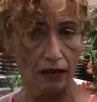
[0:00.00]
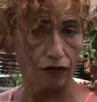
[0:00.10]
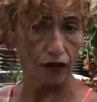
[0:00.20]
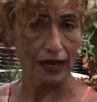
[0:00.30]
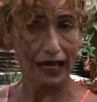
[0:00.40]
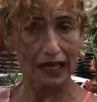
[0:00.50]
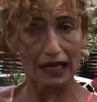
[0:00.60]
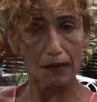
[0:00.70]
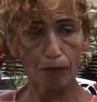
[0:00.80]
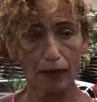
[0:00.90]
for
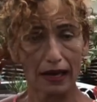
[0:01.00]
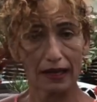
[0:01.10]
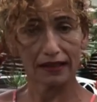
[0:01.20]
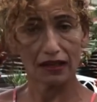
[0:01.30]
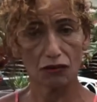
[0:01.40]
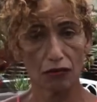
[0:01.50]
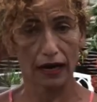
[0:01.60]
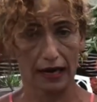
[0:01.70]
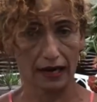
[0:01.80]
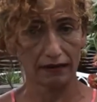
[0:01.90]
any plant that you
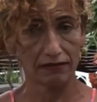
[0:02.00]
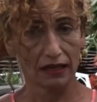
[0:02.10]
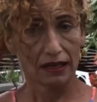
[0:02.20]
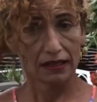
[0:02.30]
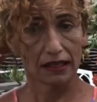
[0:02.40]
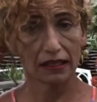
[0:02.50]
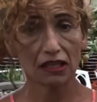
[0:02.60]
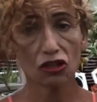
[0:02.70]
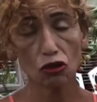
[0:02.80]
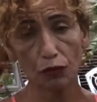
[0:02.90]
have that
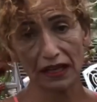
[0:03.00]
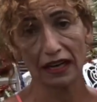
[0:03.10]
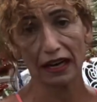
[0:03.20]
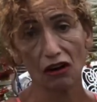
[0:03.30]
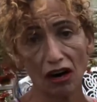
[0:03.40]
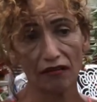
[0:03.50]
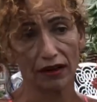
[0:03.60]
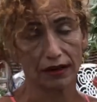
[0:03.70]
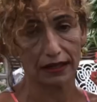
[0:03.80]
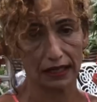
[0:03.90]
need to be
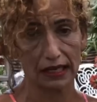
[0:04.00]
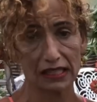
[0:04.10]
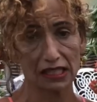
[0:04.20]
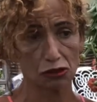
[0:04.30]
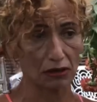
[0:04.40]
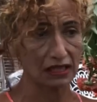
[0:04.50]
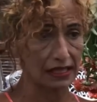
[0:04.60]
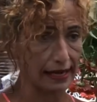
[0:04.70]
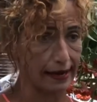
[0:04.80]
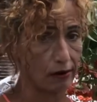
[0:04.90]
recovered, that is
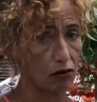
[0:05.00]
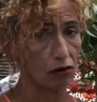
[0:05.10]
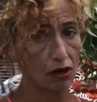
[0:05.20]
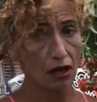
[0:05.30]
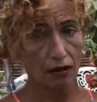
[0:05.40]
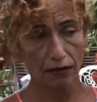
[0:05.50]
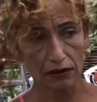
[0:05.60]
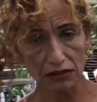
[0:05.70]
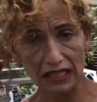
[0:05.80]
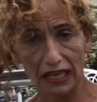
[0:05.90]
stressed out
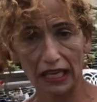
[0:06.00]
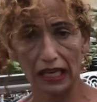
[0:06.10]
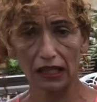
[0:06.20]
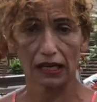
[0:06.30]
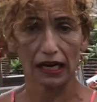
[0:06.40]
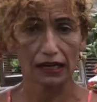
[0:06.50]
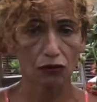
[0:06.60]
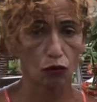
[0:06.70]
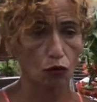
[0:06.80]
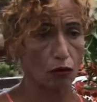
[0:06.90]
because the heat, has
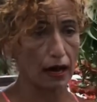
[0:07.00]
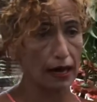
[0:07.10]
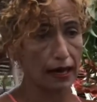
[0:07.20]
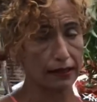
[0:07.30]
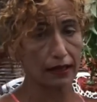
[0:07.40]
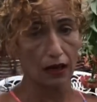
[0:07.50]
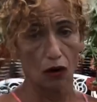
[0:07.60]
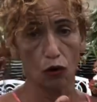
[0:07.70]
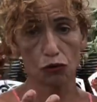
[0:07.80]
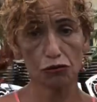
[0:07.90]
root rot,
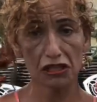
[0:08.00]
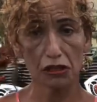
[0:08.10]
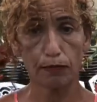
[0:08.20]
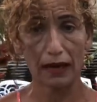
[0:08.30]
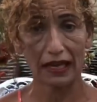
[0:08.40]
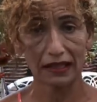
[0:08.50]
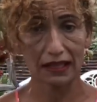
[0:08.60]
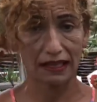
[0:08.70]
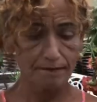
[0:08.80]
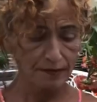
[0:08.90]
or you just plant
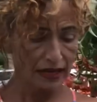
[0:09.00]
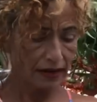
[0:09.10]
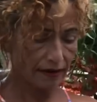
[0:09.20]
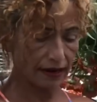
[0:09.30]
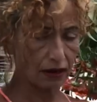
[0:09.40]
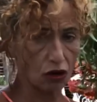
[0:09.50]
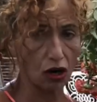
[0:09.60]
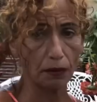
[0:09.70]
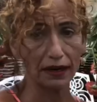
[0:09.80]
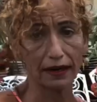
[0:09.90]
it.
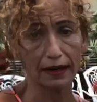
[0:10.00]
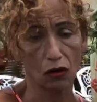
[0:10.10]
Recovery,